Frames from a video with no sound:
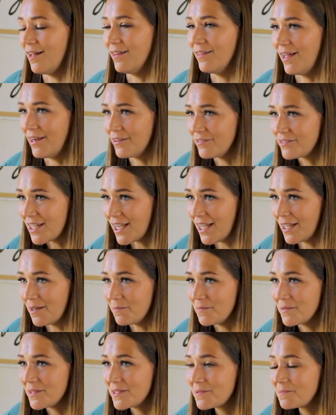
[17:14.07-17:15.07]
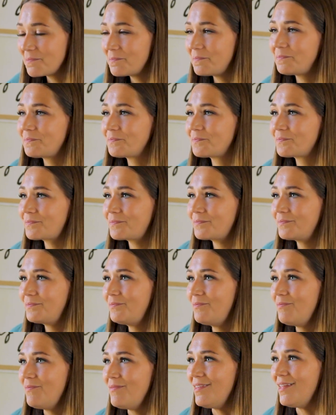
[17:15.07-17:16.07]
A lot of times
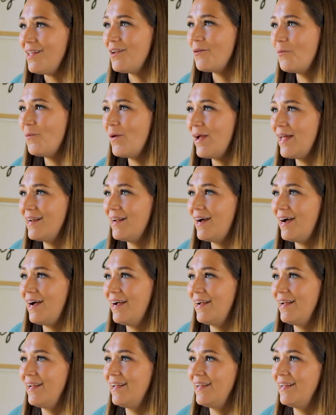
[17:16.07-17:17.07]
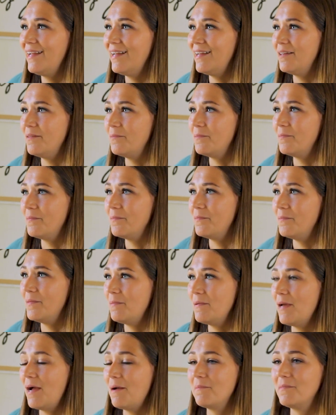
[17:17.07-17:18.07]
when
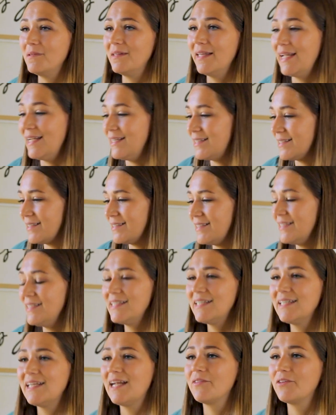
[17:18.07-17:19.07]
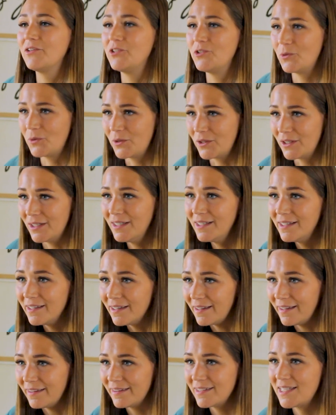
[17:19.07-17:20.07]
I'm late, didn't get out the door
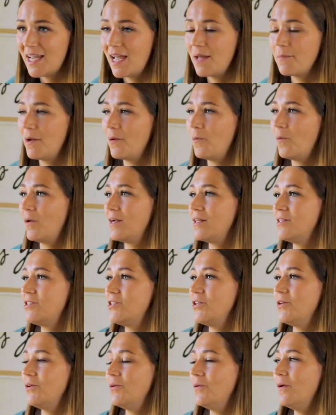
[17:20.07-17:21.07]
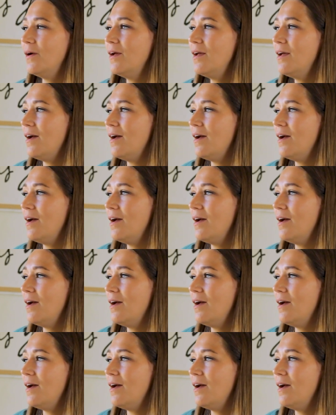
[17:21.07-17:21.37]
at the time I wanted to,